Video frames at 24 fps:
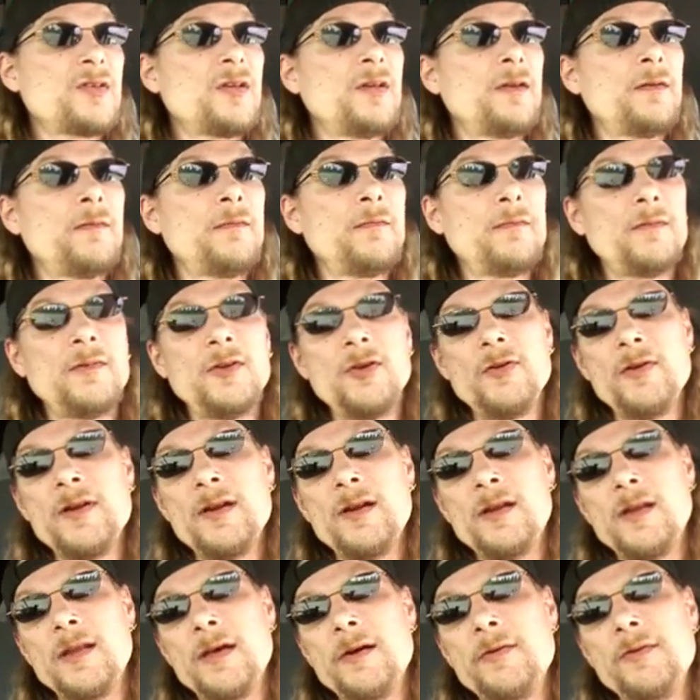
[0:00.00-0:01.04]
and you're
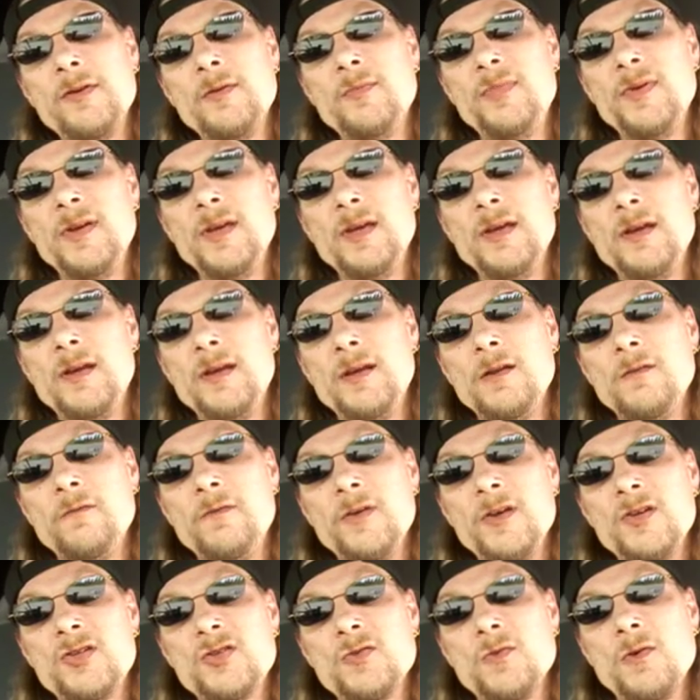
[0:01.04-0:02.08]
not allowed to be an
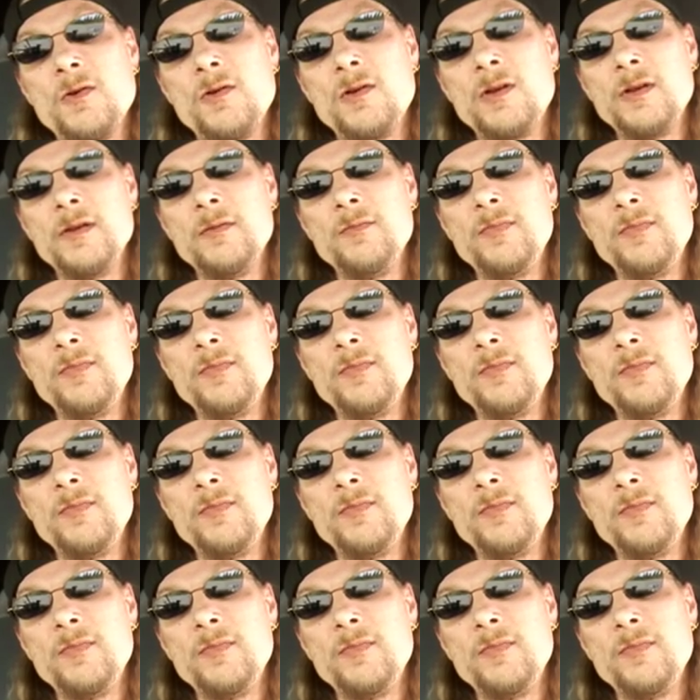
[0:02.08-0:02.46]
individual